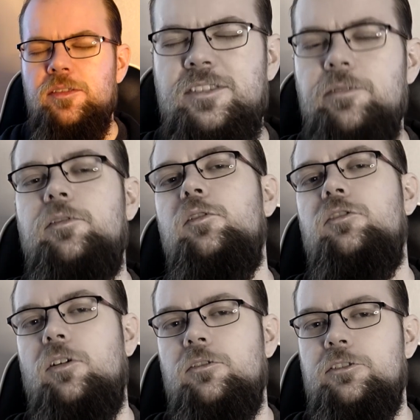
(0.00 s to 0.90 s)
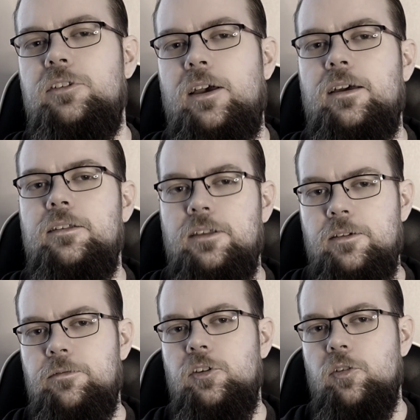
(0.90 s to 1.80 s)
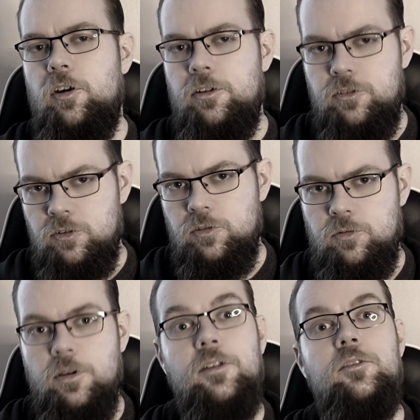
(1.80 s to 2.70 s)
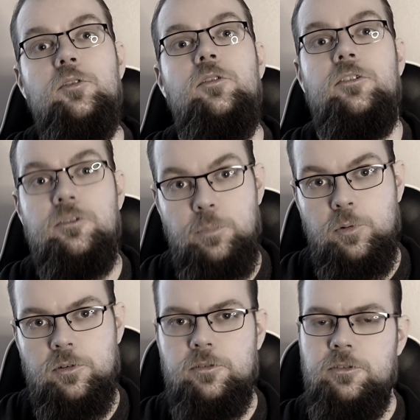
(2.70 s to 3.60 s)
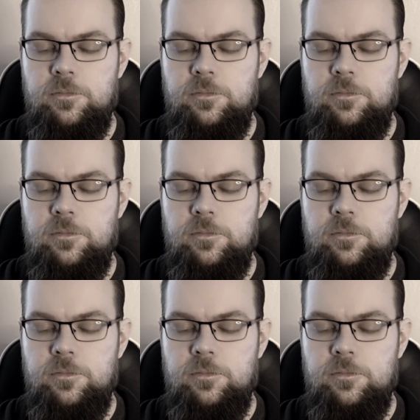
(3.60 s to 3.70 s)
difficult to understand if you are new to the sport.